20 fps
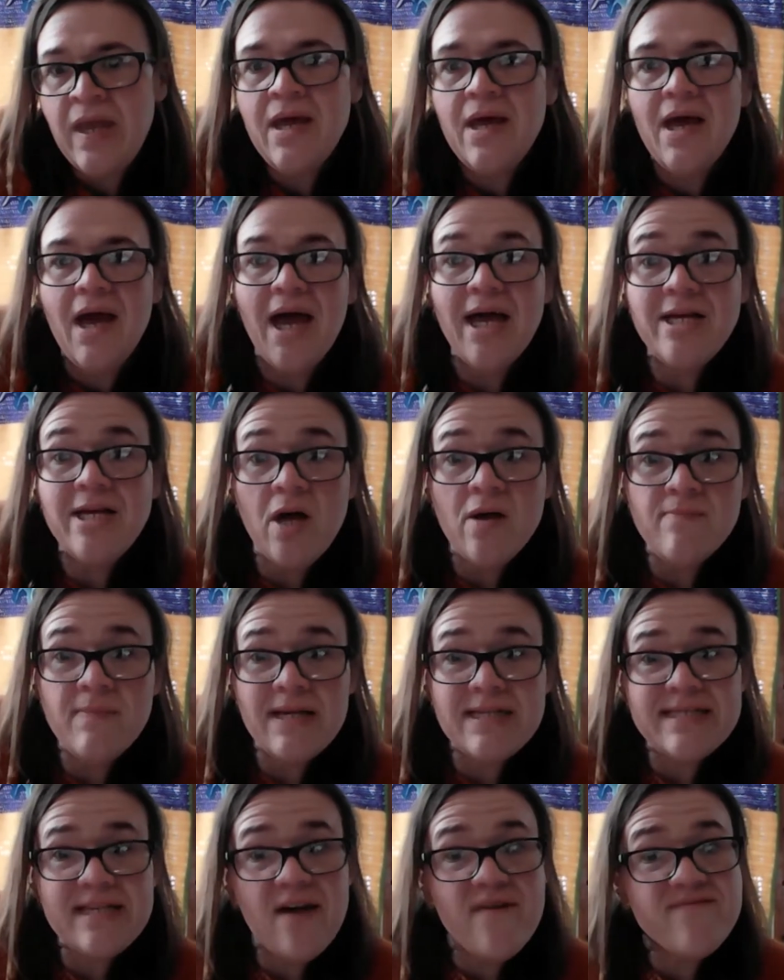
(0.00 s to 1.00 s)
I call
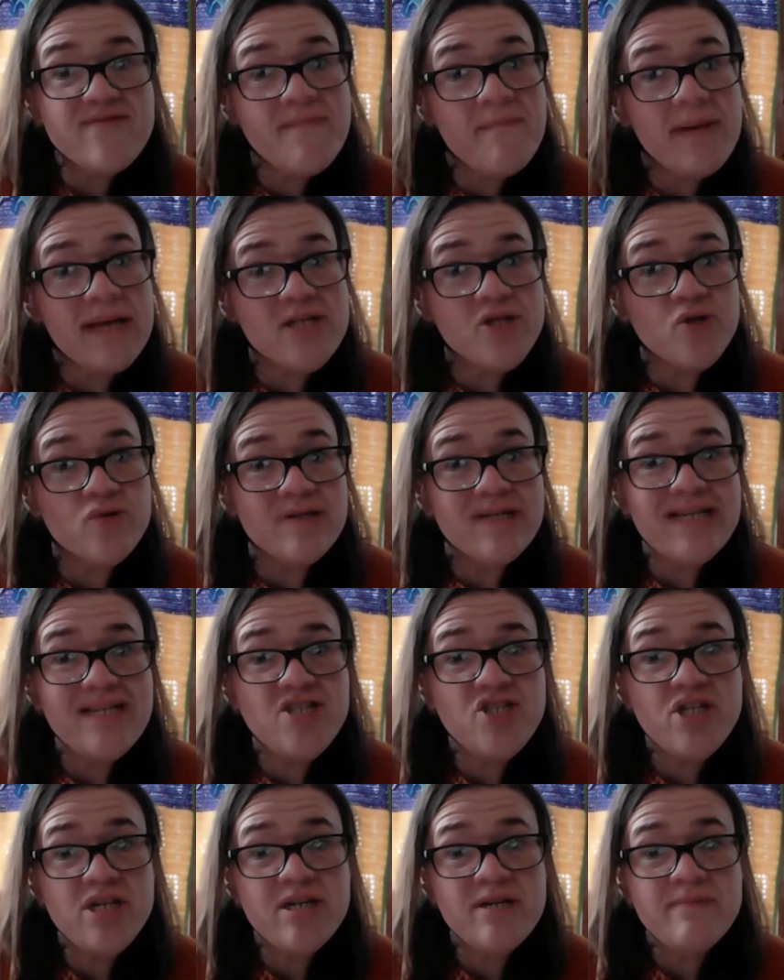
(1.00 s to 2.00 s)
myself the mental
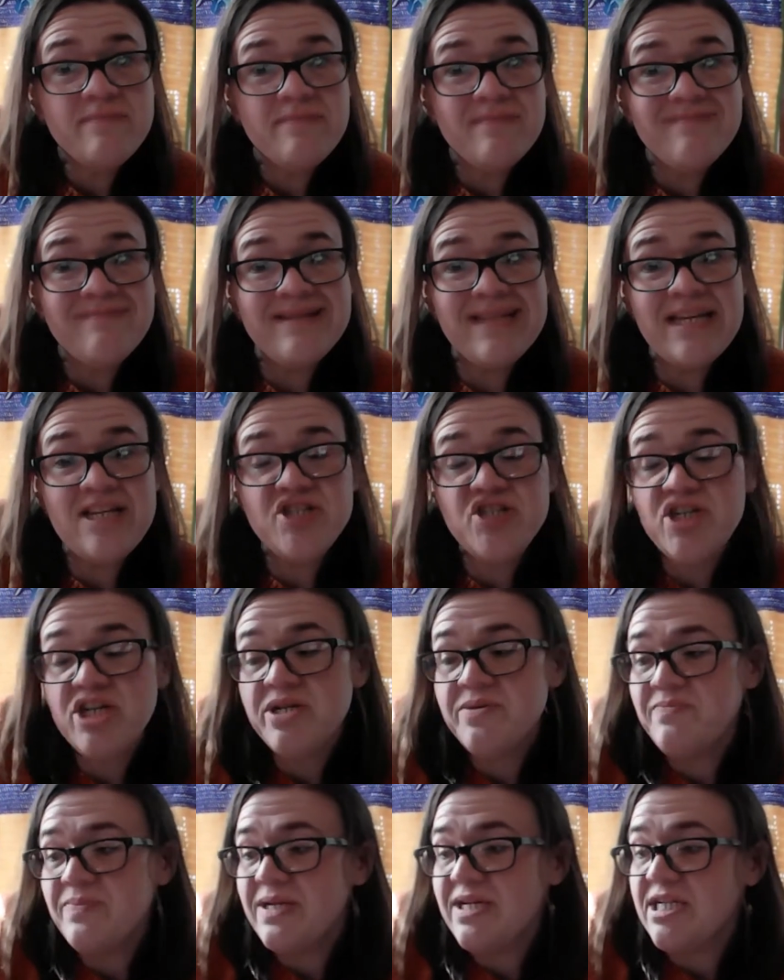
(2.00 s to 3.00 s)
Knitja
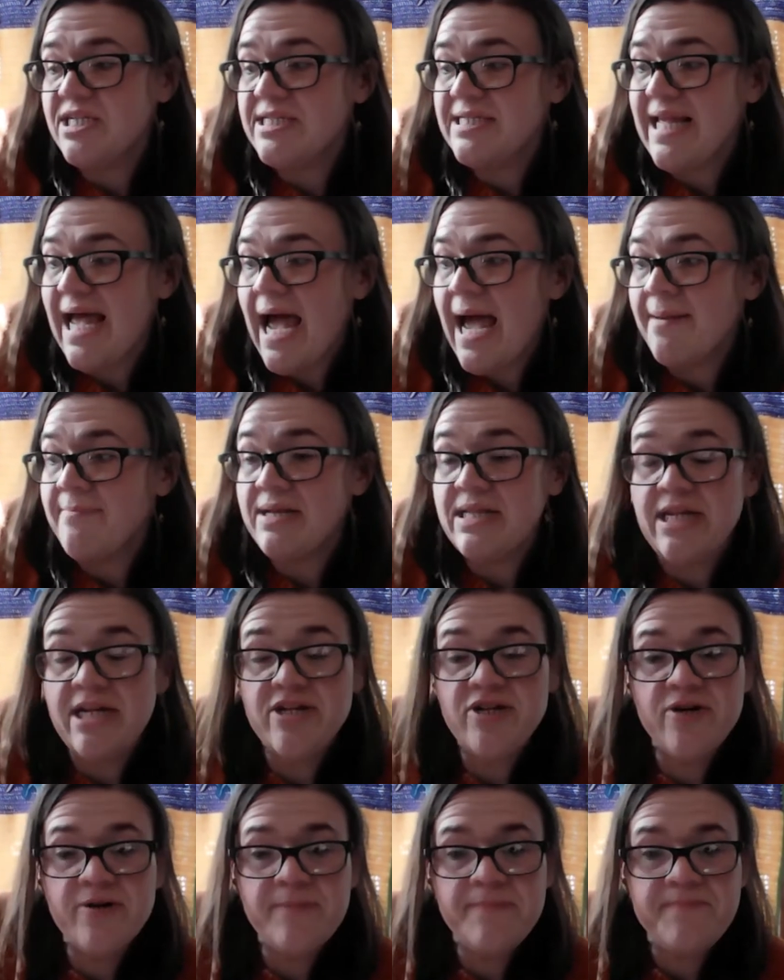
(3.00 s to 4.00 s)
because I'm a
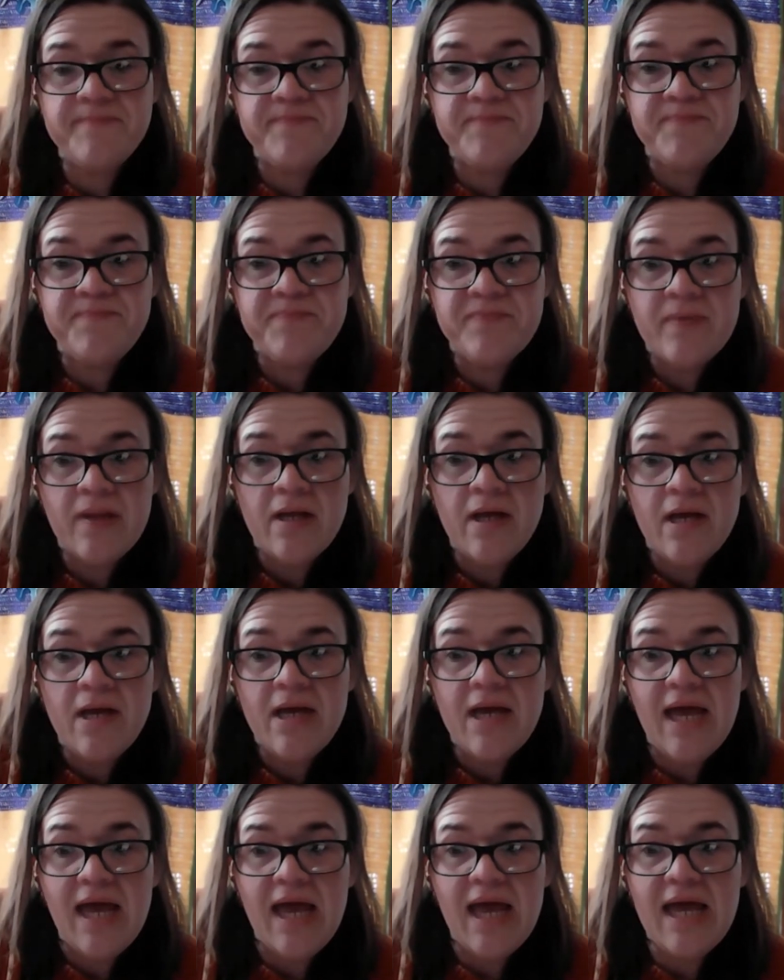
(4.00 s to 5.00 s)
knitter
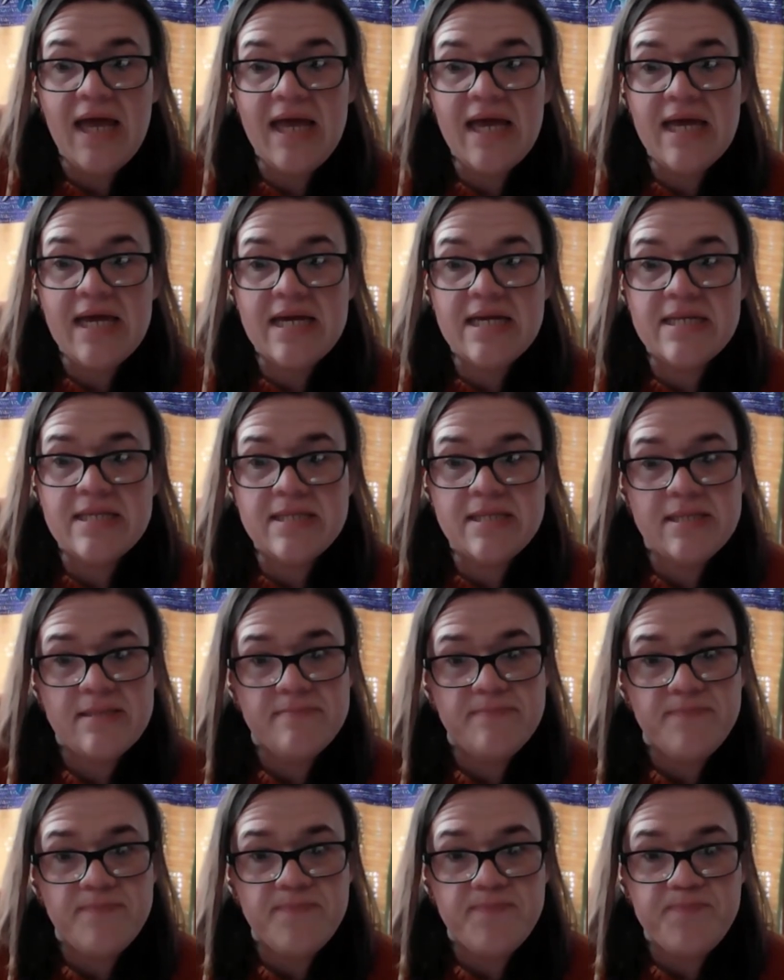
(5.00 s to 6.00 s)
and
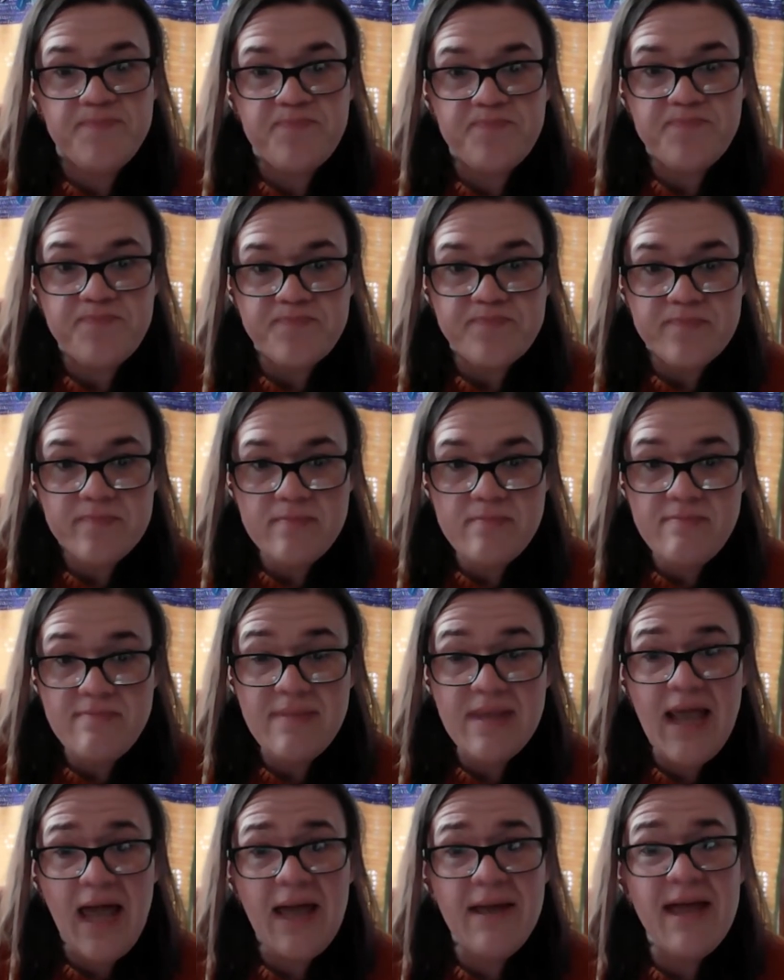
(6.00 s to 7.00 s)

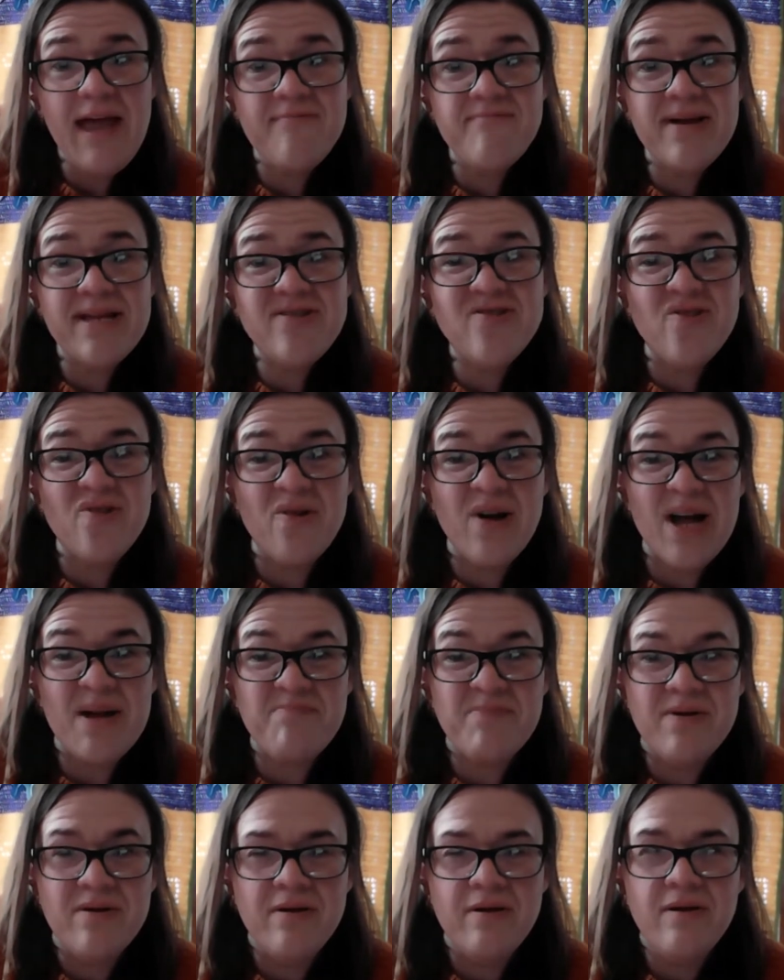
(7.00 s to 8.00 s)
I have mental
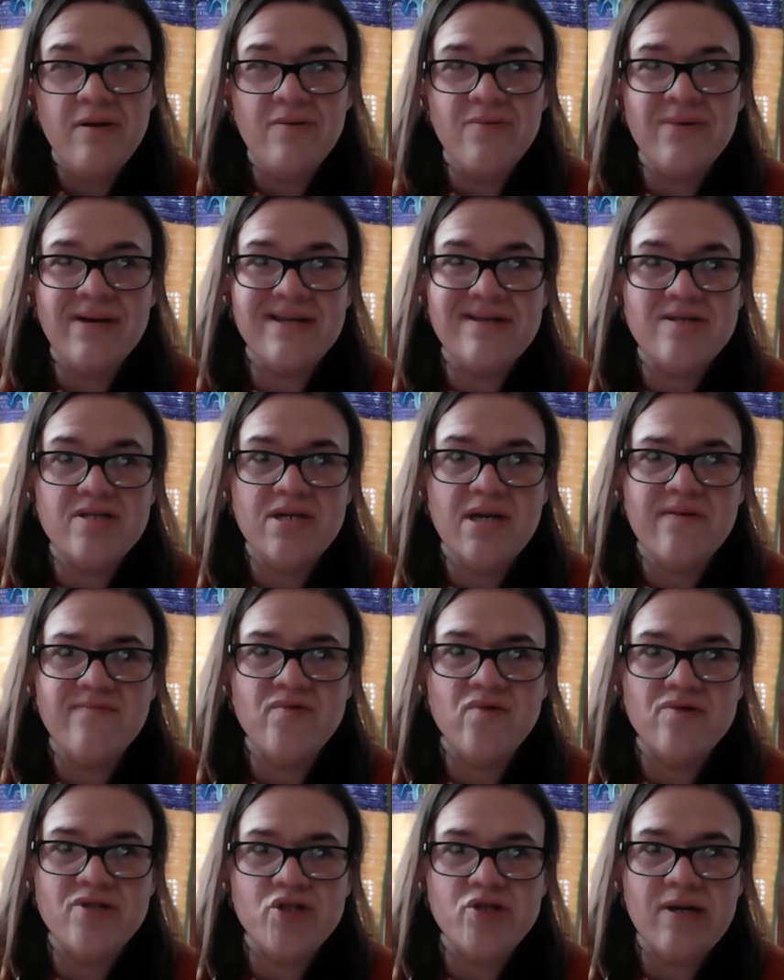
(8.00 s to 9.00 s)
crap, which I've
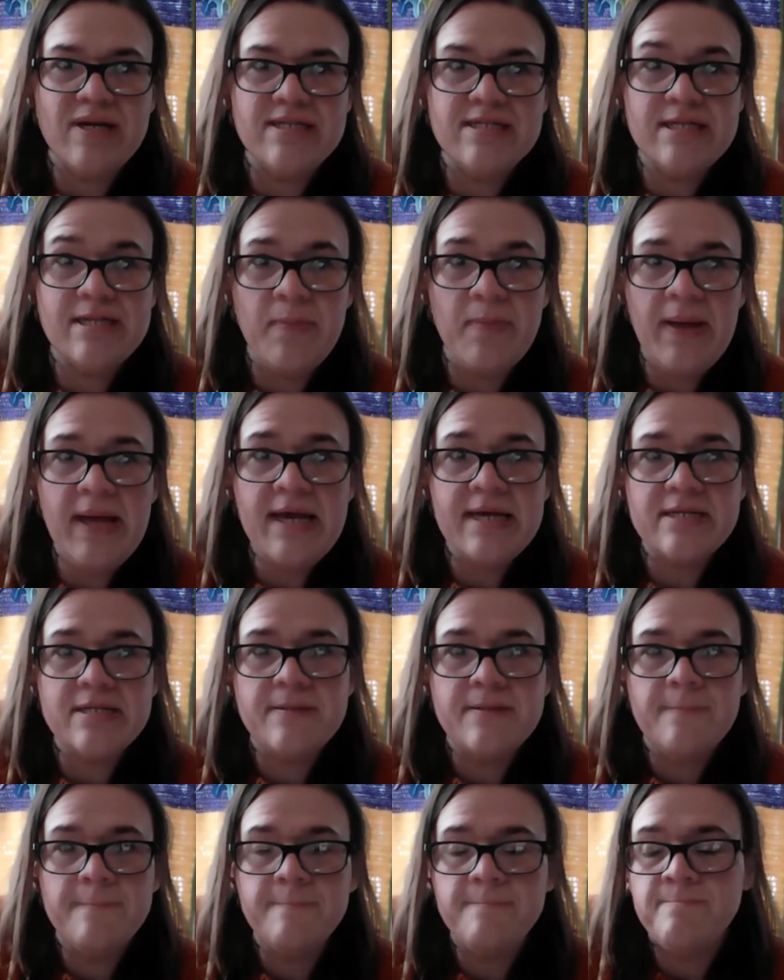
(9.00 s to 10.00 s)
told you guys in the past.
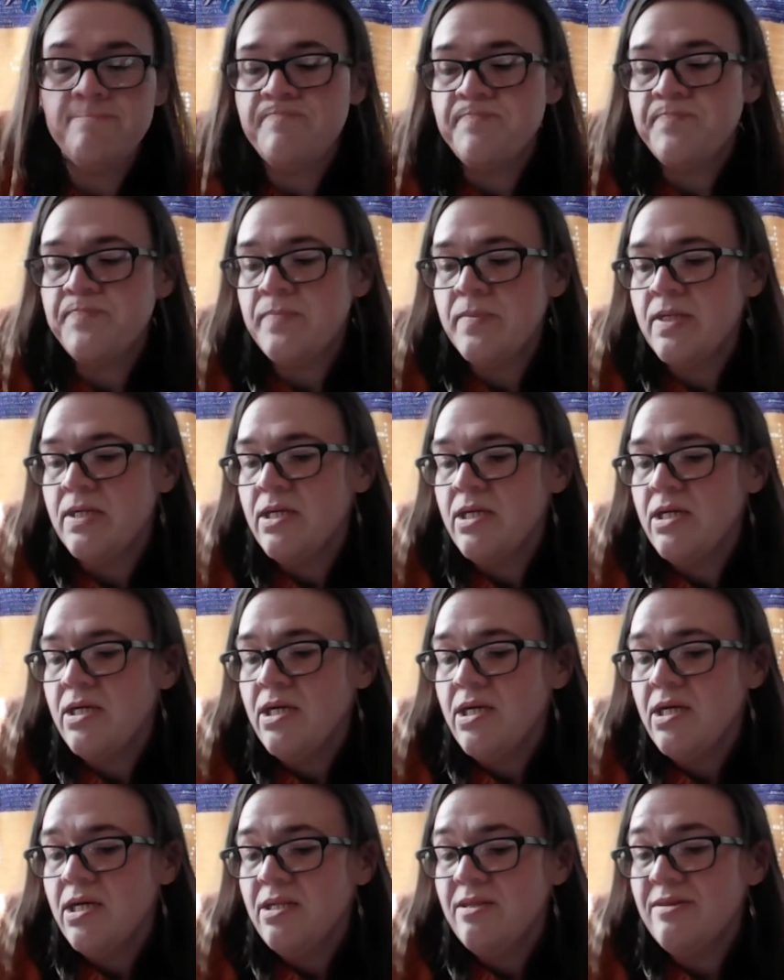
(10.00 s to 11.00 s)

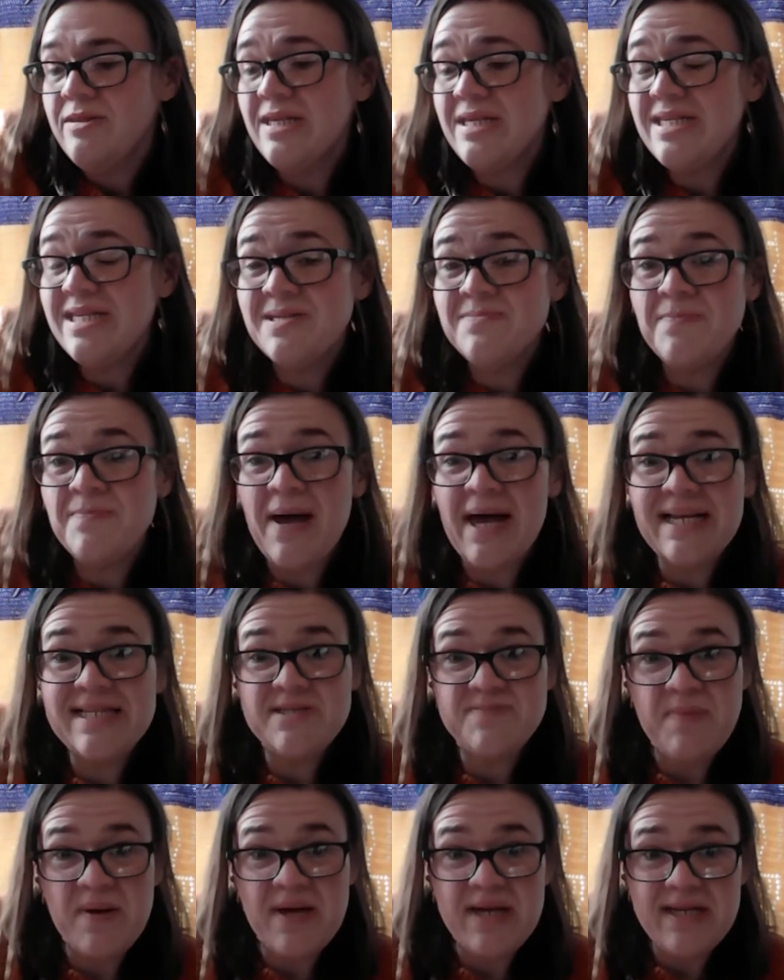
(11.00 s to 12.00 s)
This is my
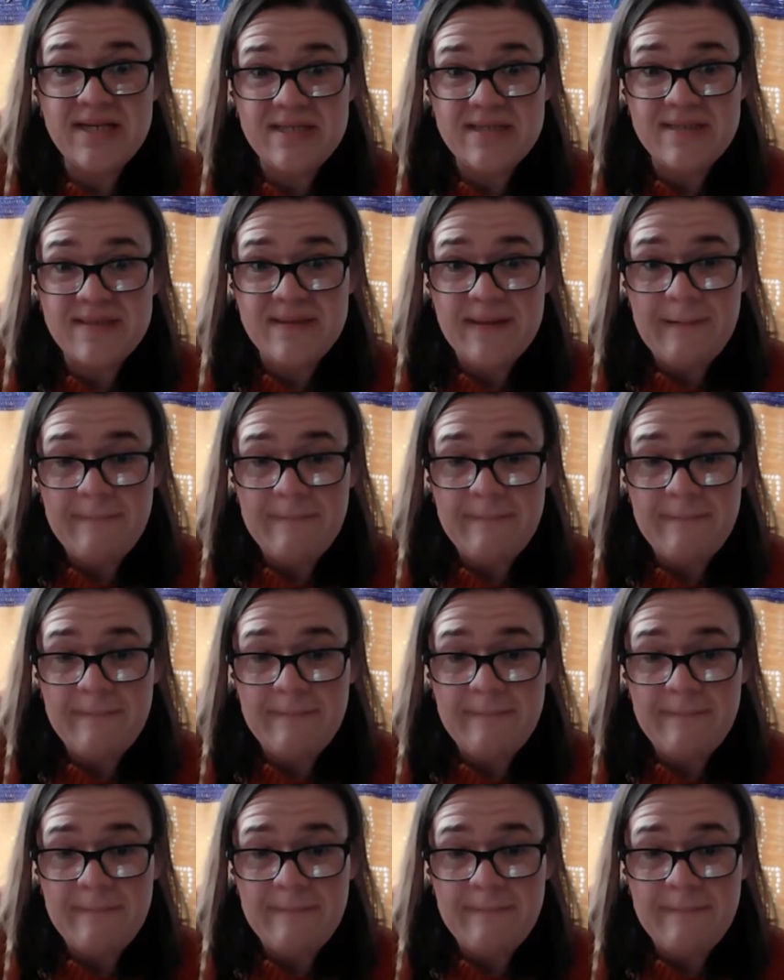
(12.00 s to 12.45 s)
spice.